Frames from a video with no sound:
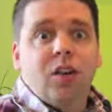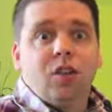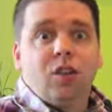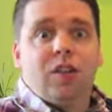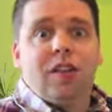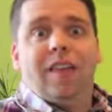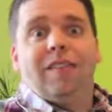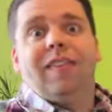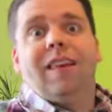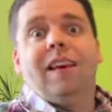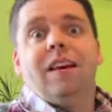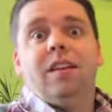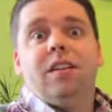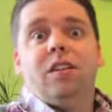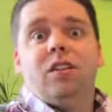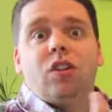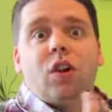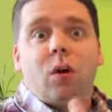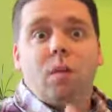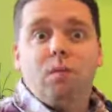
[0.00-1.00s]
so that they can
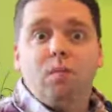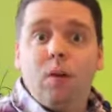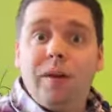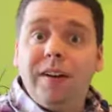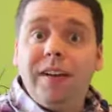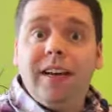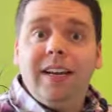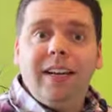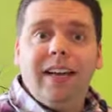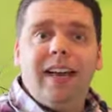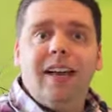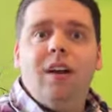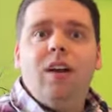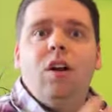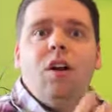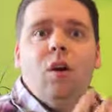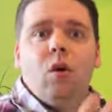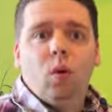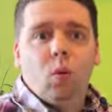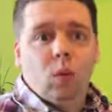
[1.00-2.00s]
start bringing
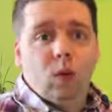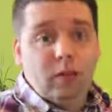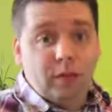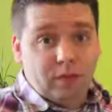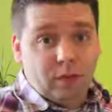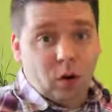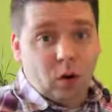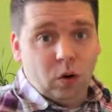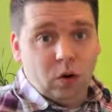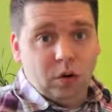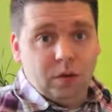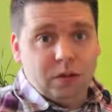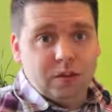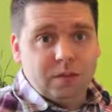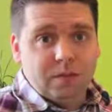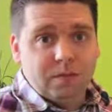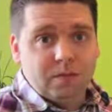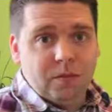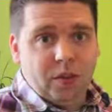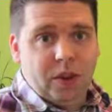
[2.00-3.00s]
in
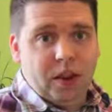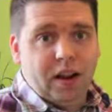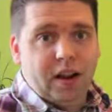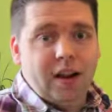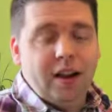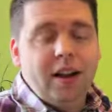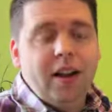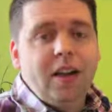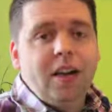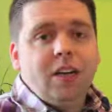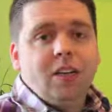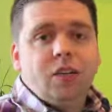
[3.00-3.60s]
referrals, okay?